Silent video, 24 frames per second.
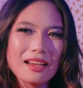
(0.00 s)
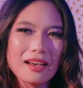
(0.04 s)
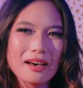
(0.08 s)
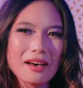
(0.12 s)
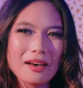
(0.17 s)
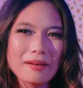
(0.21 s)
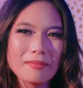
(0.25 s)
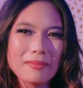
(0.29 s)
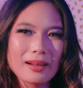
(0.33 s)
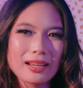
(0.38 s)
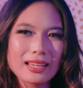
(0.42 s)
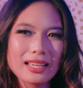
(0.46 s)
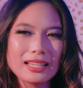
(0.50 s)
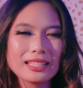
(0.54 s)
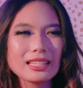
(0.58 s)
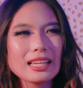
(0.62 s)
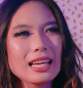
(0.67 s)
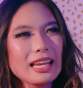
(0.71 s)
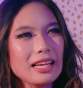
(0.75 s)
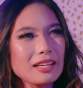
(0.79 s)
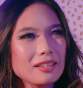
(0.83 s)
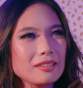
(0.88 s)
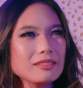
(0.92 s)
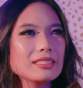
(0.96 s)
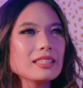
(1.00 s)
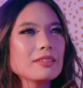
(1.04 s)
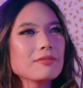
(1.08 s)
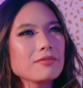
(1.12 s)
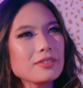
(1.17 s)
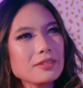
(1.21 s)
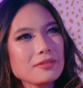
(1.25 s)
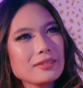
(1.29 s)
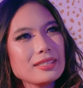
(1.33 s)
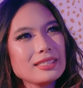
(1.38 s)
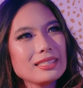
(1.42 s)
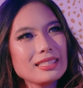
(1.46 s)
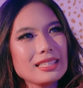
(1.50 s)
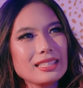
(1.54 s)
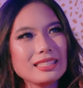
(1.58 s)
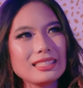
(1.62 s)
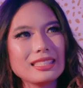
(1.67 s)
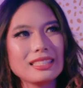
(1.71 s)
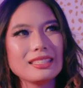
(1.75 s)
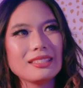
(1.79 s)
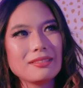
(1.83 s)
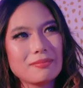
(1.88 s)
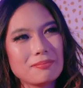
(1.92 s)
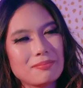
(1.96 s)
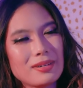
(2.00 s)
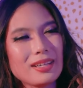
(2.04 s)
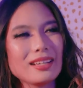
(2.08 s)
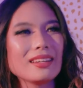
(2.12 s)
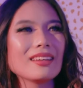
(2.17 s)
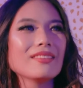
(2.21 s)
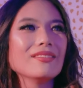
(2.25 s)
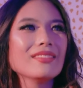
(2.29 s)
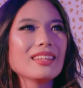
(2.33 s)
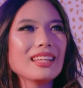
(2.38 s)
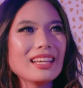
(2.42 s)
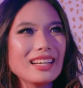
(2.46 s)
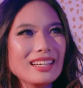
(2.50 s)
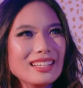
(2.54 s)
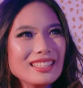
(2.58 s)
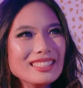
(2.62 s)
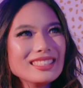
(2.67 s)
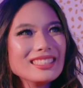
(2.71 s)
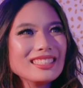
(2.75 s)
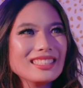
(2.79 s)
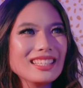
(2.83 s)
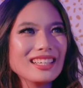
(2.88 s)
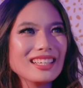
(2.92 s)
I can take those influences and bring them there, so